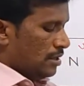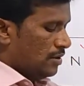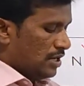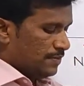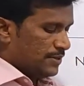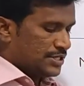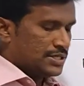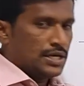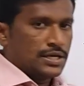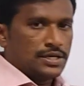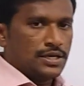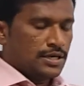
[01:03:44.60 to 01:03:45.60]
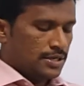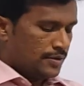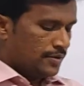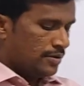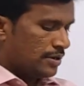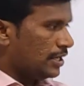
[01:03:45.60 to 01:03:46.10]
Now let me start.
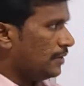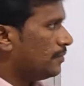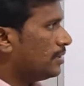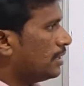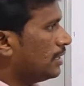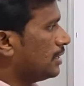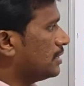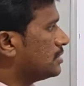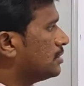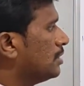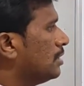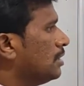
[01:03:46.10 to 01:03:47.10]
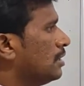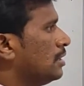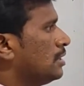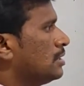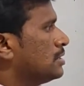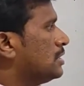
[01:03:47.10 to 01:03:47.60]
Okay, right guys.
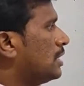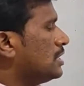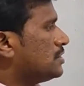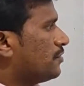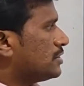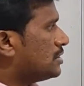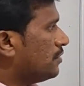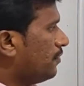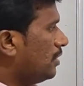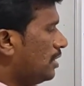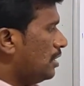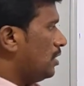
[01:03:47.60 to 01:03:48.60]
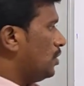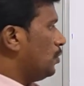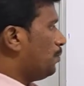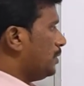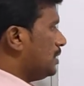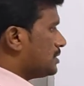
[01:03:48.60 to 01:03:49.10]
See guys, first of all,
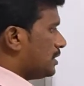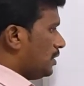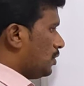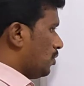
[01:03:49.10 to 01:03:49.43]
you please try